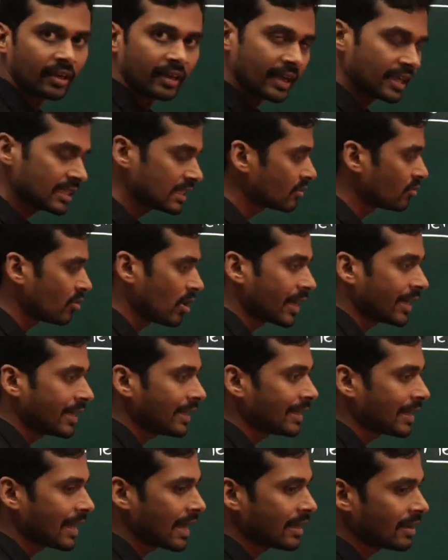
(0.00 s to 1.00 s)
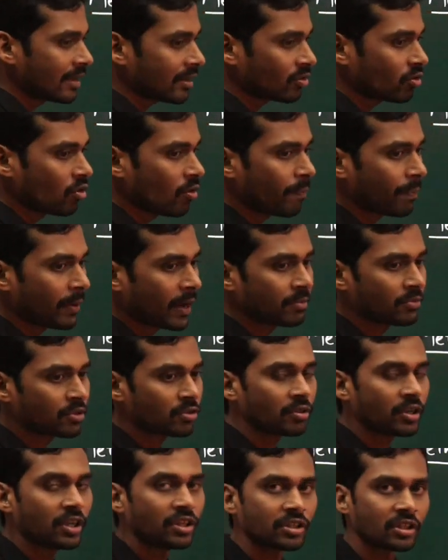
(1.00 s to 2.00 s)
Yes, 1 and 9 are coprimes
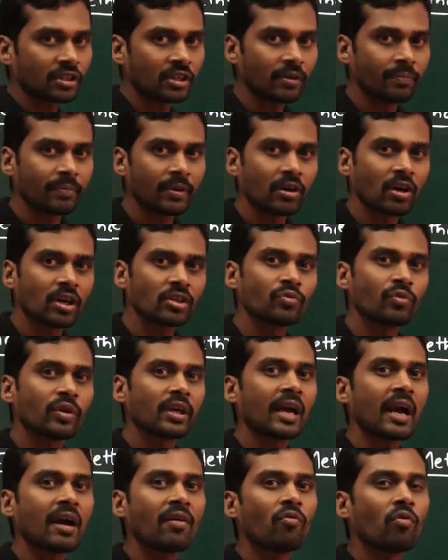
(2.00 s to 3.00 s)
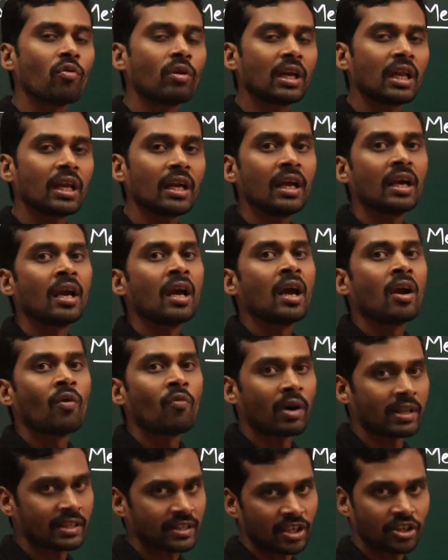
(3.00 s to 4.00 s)
to each other because we have only
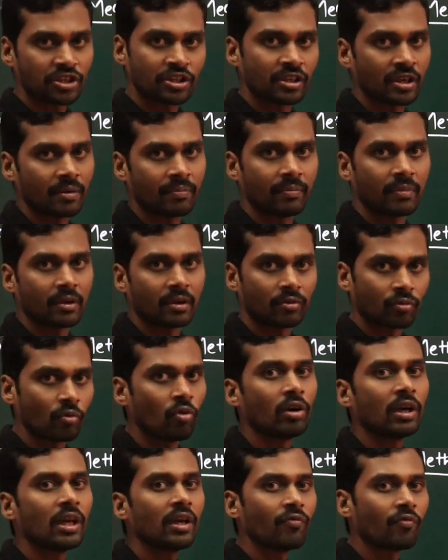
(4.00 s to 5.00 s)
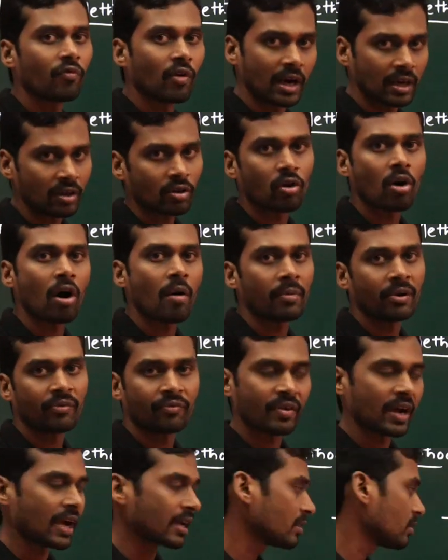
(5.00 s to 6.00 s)
one such number, only one
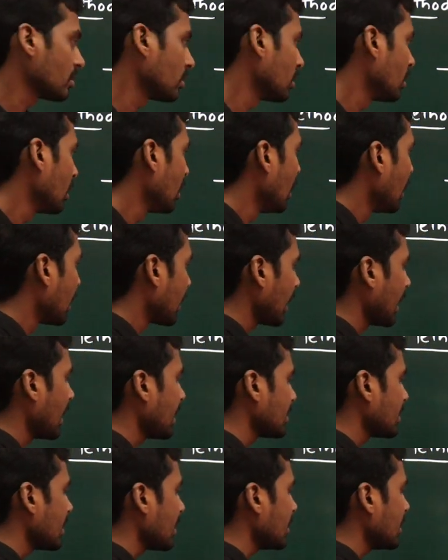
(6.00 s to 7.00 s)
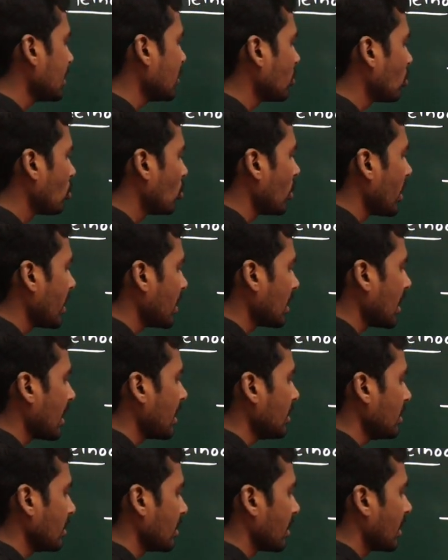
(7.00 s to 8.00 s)
common factor. Can I say that 2 and
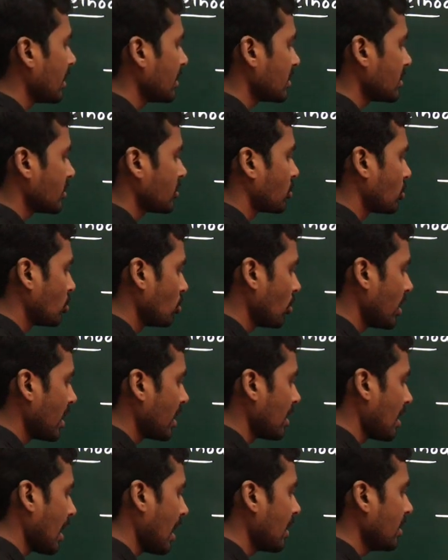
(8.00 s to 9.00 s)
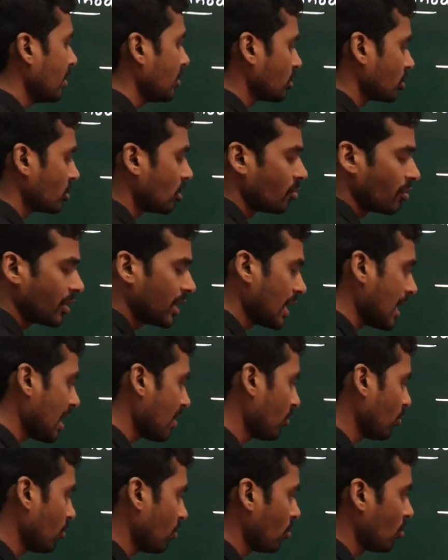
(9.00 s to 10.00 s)
9? Yes, 2 and 9. So we
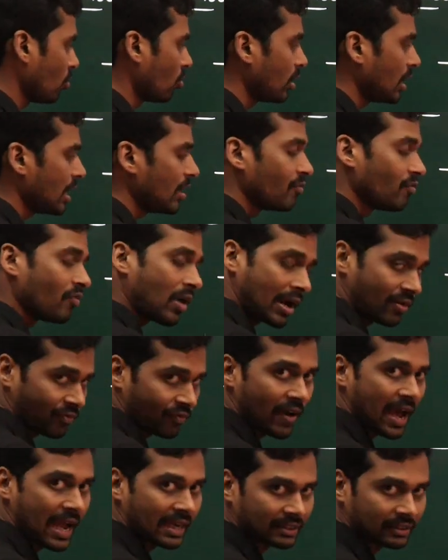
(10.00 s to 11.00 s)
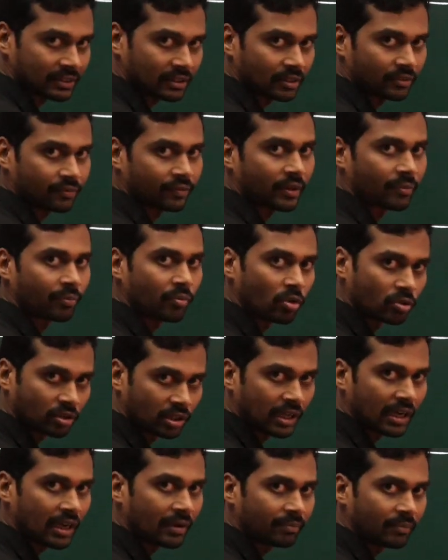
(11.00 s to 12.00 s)
have only one factor for
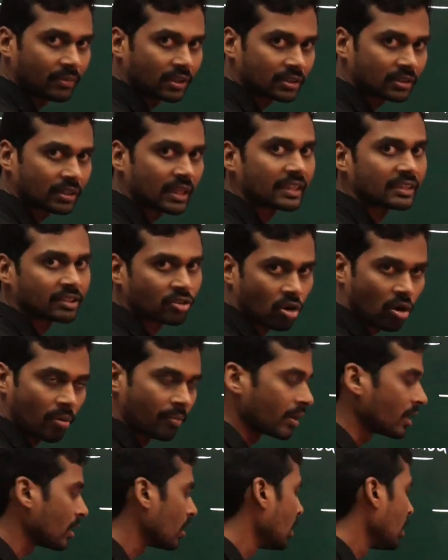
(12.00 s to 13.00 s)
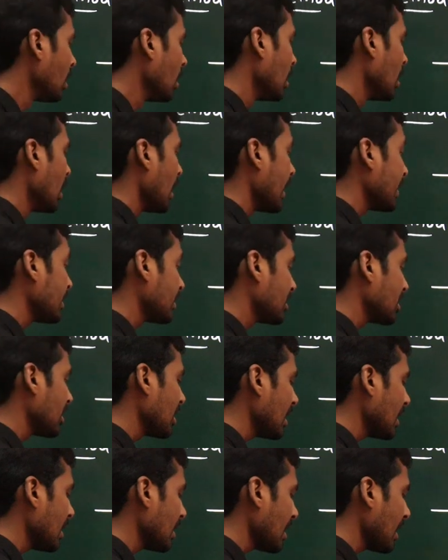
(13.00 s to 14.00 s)
both the numbers as common. And
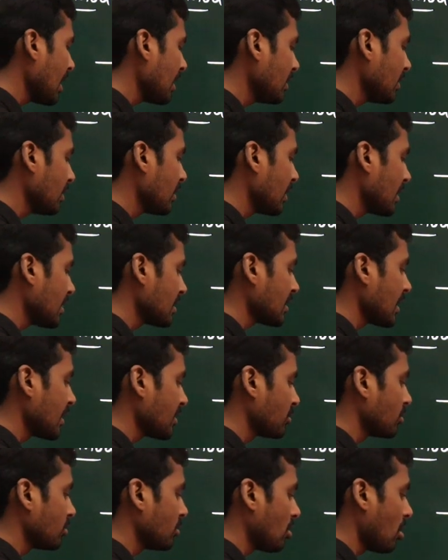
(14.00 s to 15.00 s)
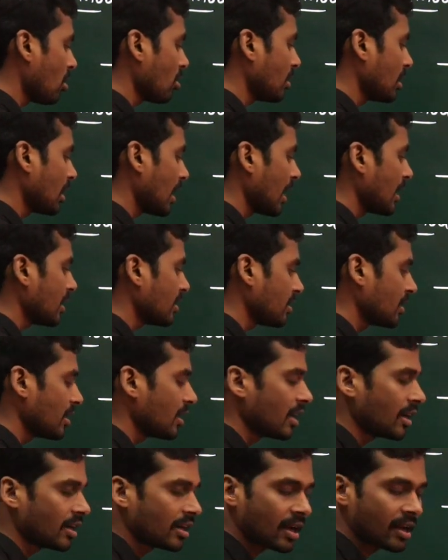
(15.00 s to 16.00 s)
3 and 9, yes, I should not take
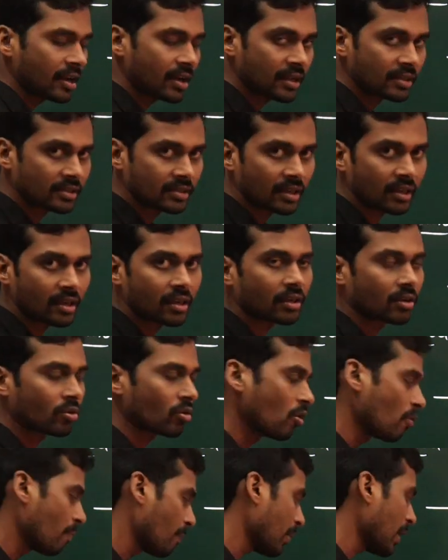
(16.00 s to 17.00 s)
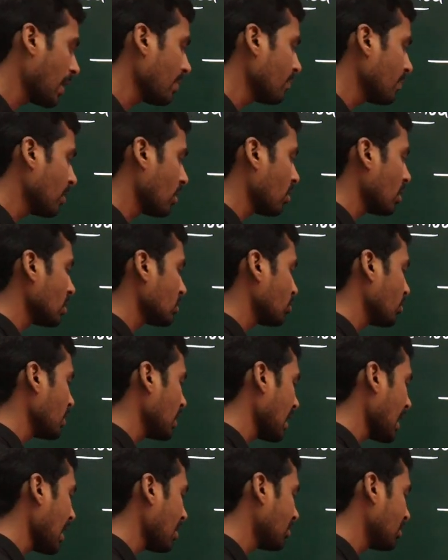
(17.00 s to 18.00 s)
3 and 9 as a coprime because
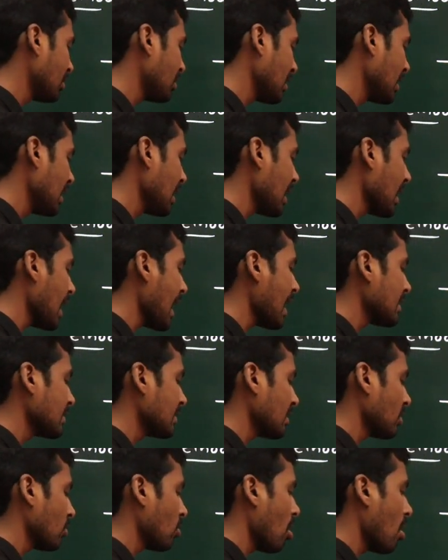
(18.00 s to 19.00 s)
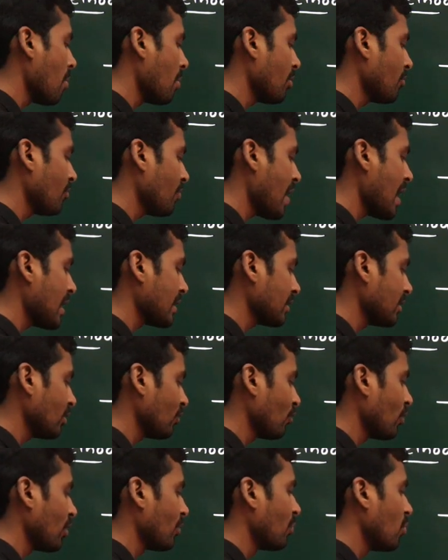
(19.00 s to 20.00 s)
we have 3 as a common factor
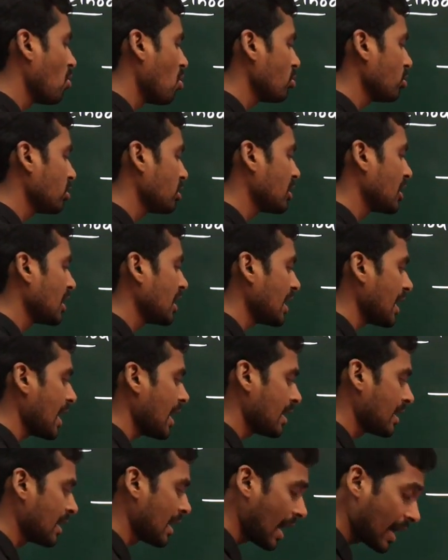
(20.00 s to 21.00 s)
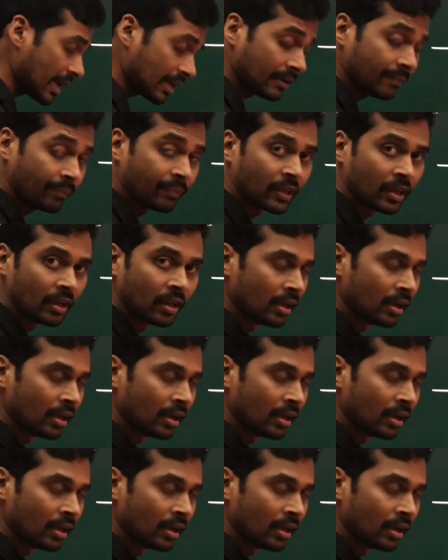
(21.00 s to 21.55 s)
for both 3 and 9.